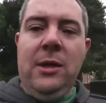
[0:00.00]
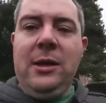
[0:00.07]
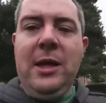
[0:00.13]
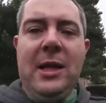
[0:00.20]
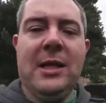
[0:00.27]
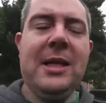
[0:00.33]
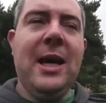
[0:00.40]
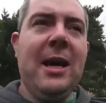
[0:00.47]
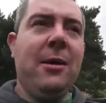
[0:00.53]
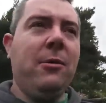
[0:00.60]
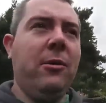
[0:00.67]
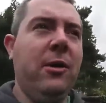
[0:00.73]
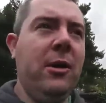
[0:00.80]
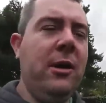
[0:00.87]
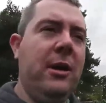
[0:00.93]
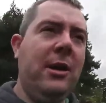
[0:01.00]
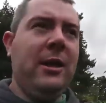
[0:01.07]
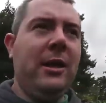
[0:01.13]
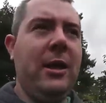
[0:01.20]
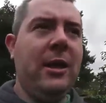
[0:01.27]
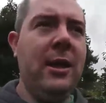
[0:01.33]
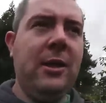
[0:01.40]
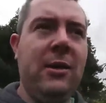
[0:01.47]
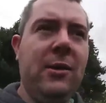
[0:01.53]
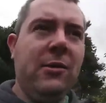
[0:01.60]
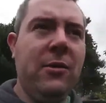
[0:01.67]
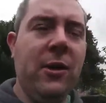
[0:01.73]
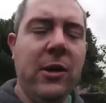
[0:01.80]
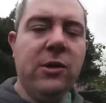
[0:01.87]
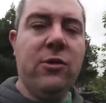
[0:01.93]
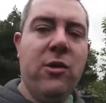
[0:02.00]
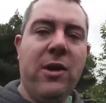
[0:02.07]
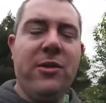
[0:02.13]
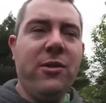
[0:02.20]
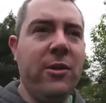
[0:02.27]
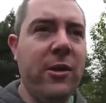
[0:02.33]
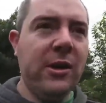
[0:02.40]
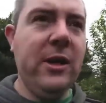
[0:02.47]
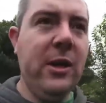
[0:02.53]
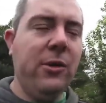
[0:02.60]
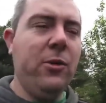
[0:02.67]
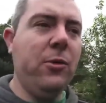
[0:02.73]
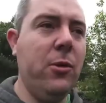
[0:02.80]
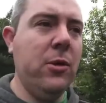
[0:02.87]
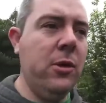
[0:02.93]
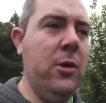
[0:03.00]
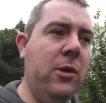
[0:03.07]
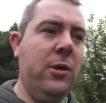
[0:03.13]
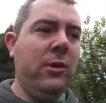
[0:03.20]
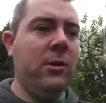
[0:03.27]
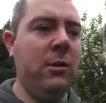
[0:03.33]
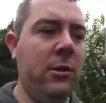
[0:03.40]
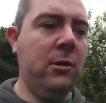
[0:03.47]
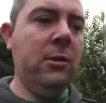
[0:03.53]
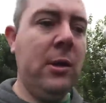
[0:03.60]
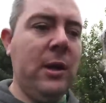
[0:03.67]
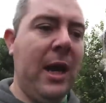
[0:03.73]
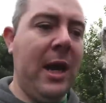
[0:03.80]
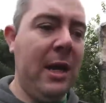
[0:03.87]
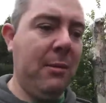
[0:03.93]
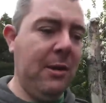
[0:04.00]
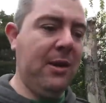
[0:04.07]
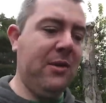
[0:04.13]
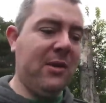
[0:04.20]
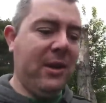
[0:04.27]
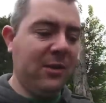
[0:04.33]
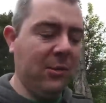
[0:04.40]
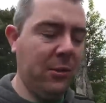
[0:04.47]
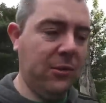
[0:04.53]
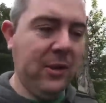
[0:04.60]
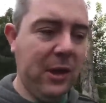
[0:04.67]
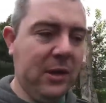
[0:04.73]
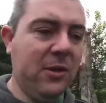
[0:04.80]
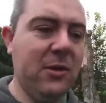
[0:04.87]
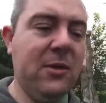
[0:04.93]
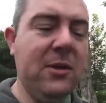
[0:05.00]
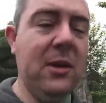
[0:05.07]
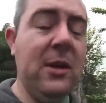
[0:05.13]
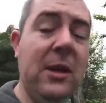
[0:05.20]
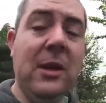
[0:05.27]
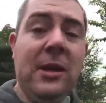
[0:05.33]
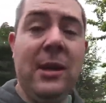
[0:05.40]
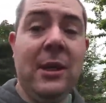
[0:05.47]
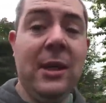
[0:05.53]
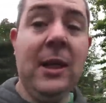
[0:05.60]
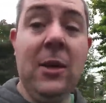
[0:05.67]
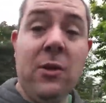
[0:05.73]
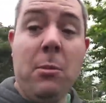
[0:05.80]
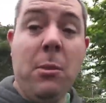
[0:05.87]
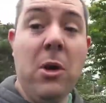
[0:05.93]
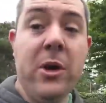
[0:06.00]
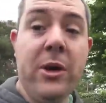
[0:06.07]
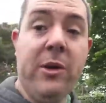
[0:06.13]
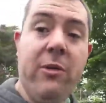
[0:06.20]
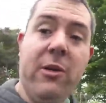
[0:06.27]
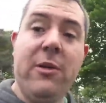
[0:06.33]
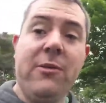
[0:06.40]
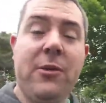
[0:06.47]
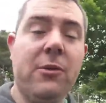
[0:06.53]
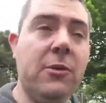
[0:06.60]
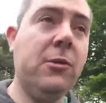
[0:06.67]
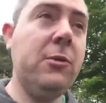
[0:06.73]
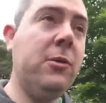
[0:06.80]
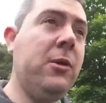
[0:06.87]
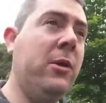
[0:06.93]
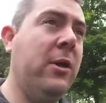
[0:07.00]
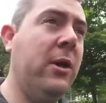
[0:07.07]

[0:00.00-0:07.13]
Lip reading: dig down and find treasure and kill enemies and that sort of thing, because he is a miner after all.